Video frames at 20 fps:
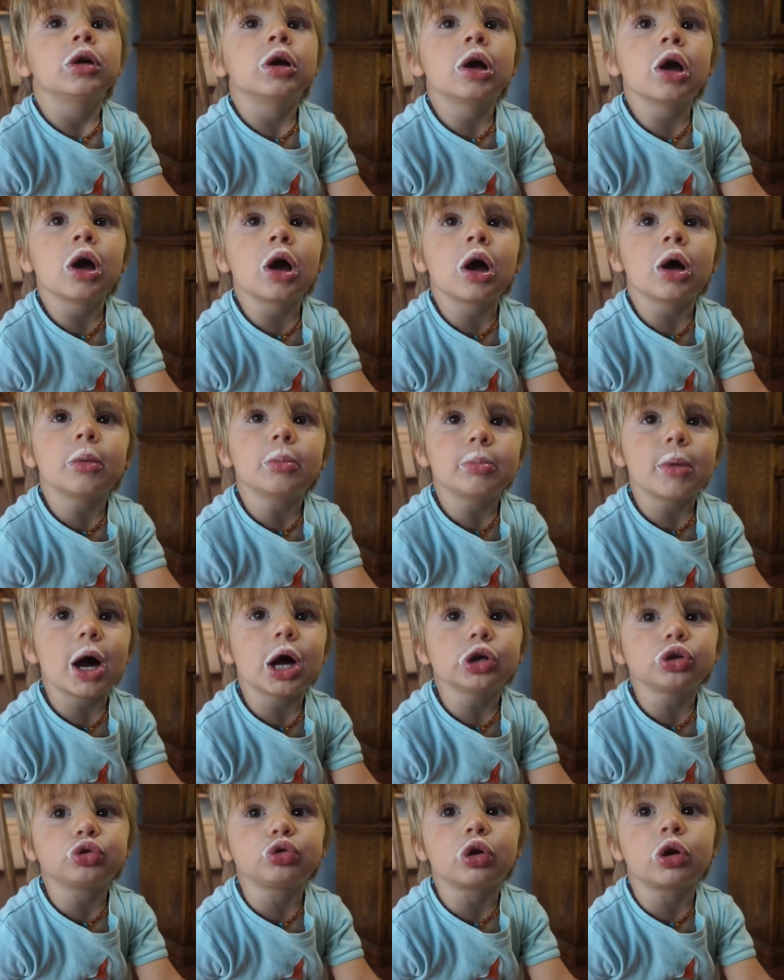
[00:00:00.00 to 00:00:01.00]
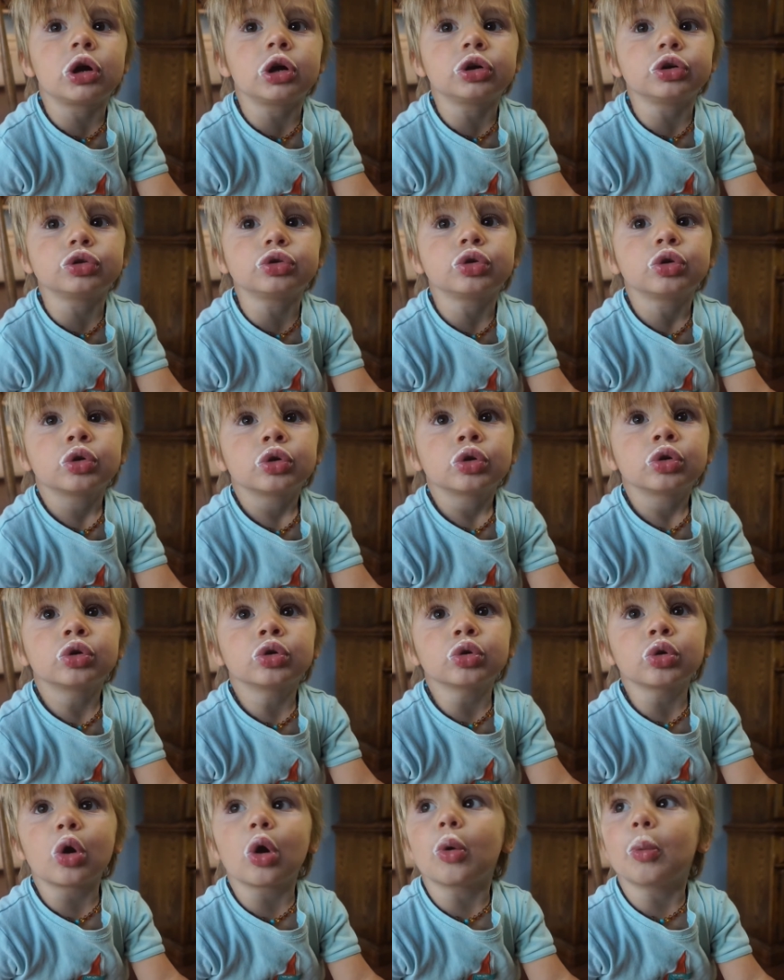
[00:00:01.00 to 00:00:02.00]
um, I'm going to
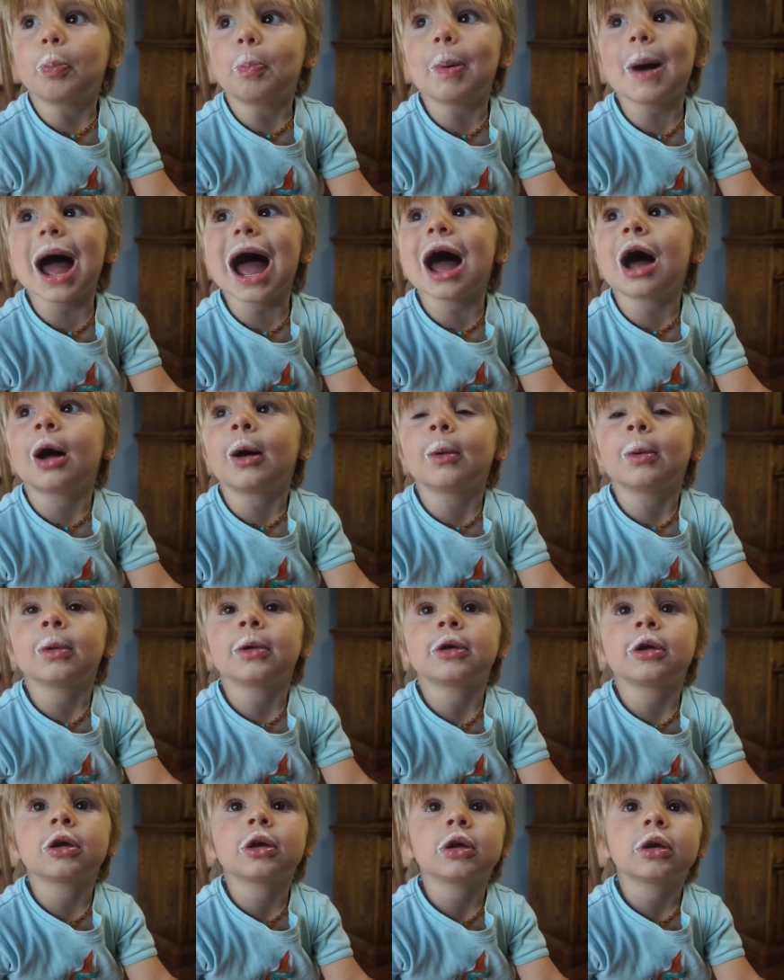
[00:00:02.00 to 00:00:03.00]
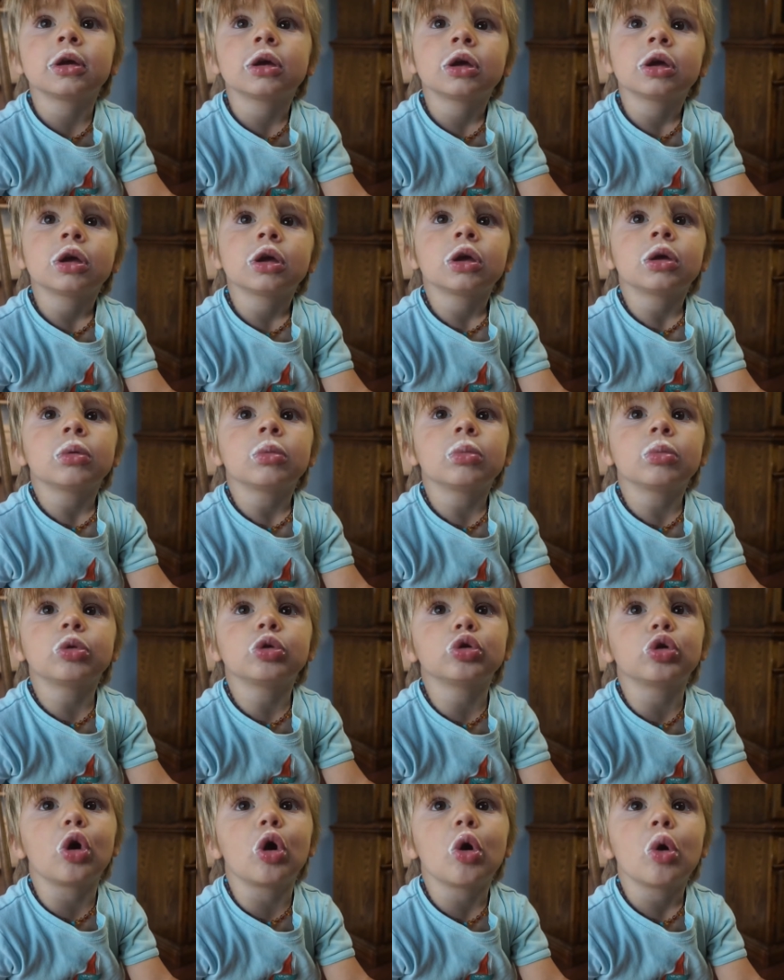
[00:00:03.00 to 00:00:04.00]
go back.
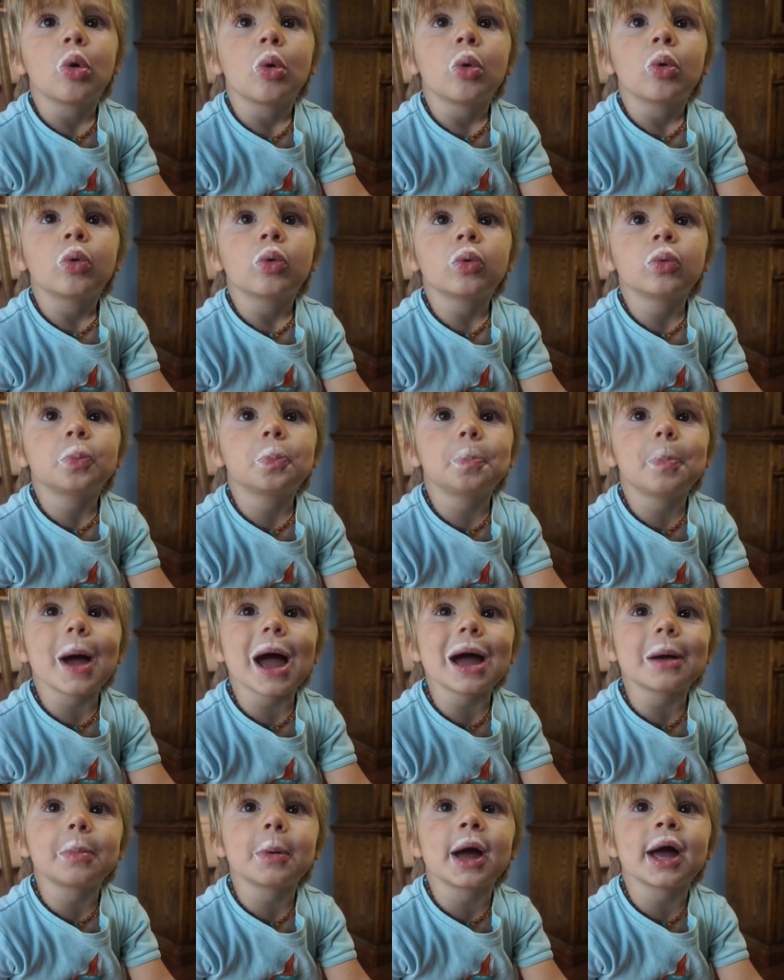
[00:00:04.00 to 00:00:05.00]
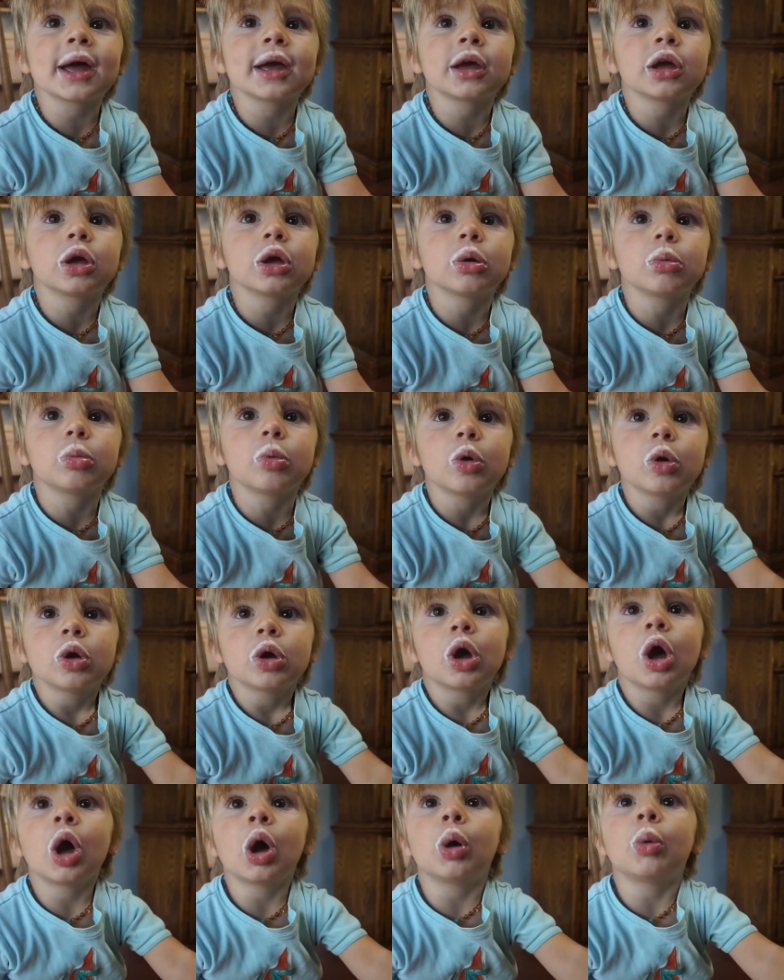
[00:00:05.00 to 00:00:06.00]
I'm going to go back
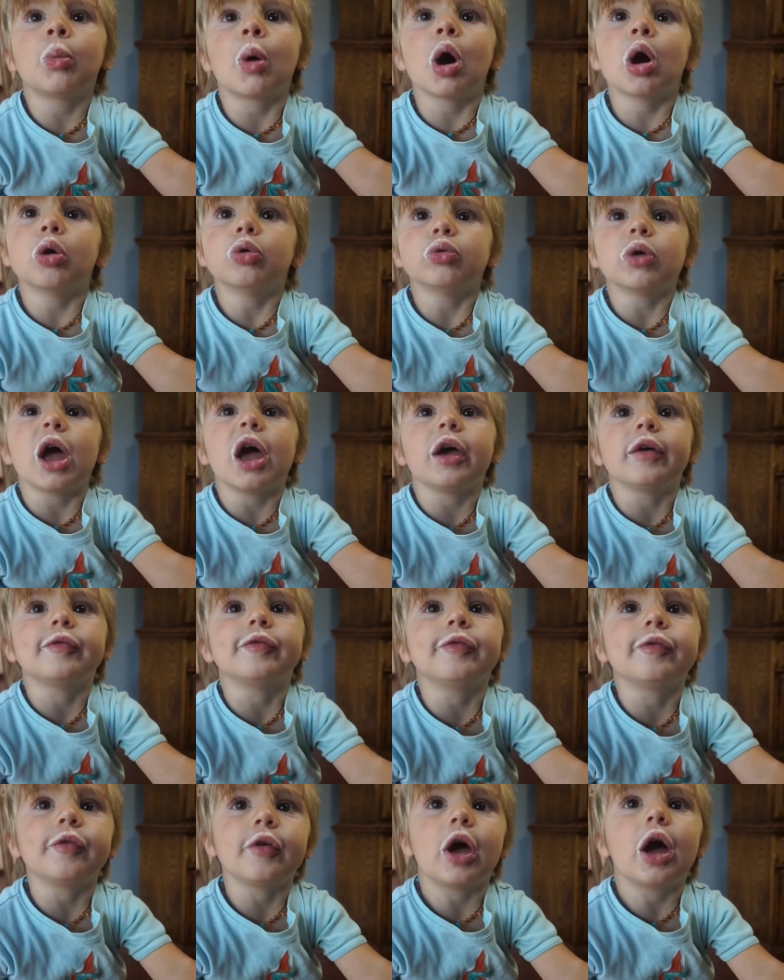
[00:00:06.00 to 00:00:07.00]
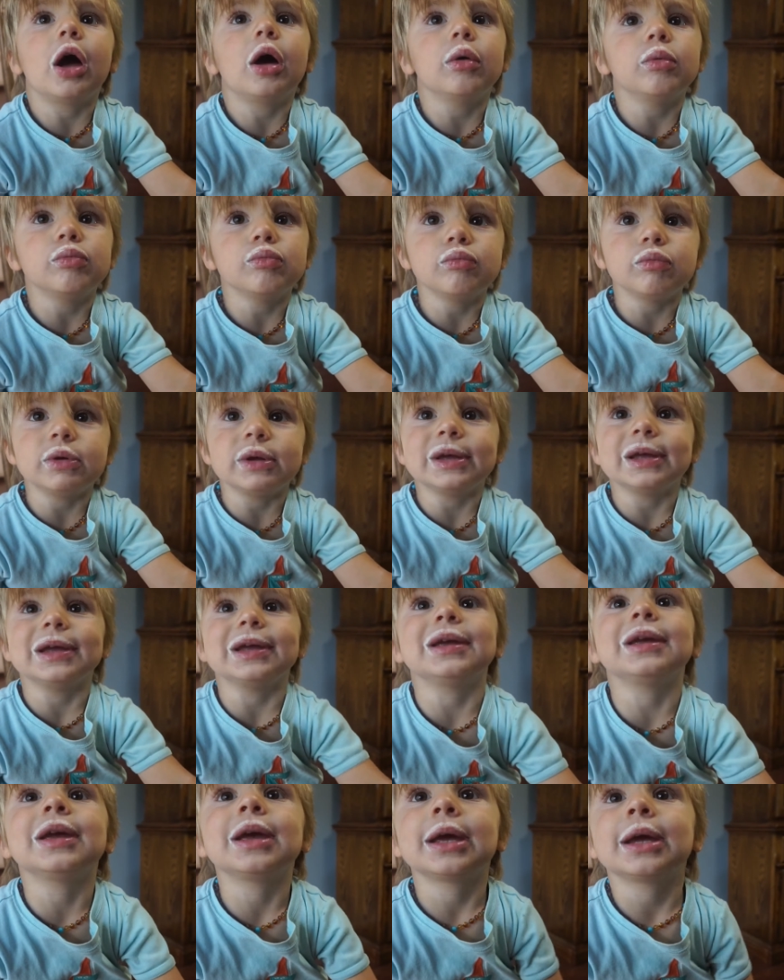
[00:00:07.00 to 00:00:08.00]
and I'm wave at
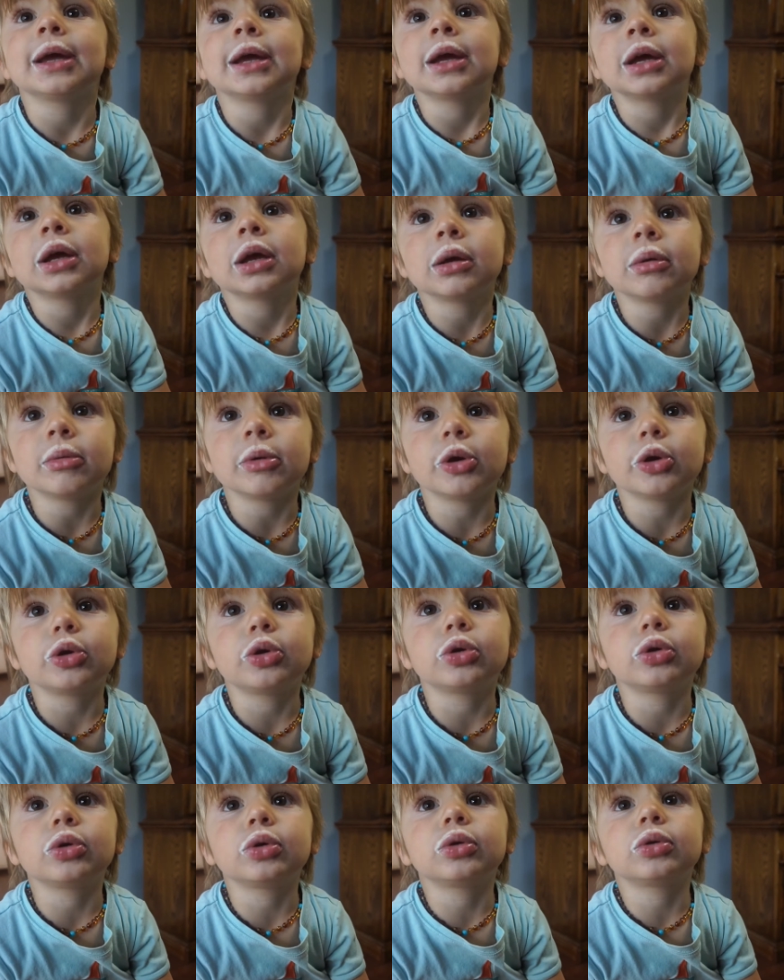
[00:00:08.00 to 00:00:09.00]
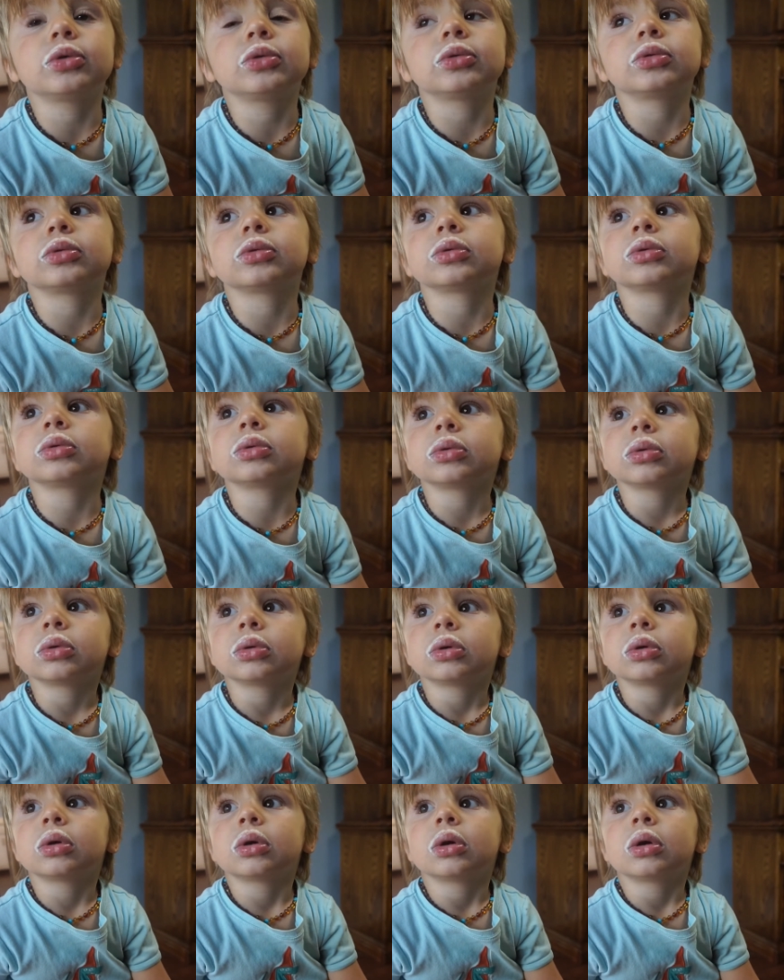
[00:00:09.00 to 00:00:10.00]
me. We're going to wave at you while we go
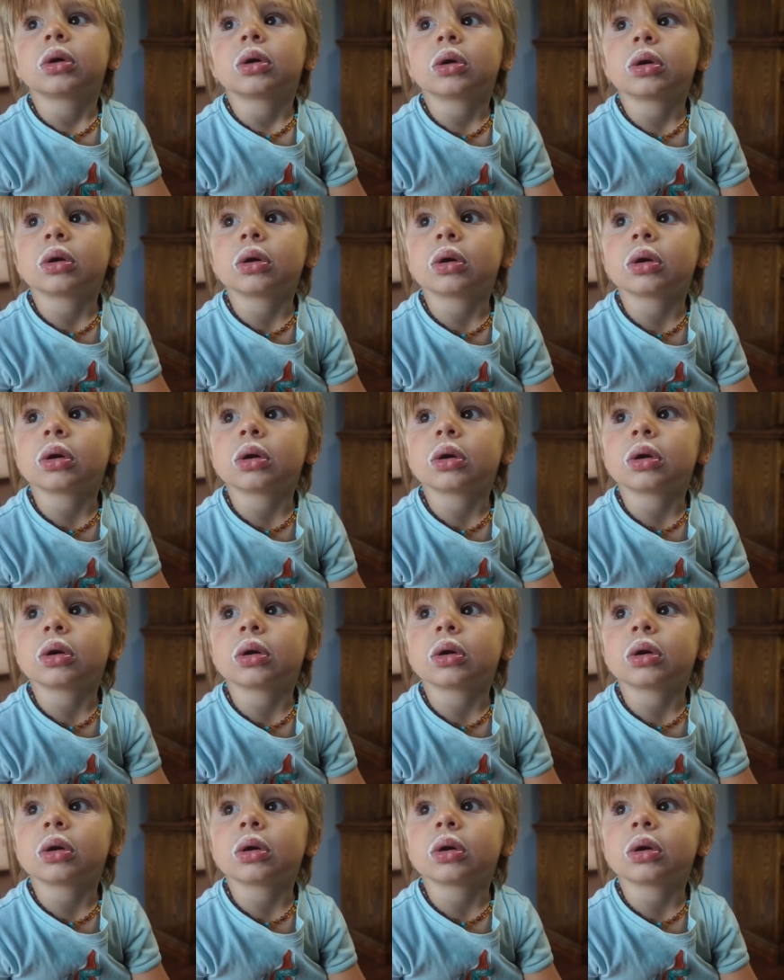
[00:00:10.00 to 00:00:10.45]
bye-bye?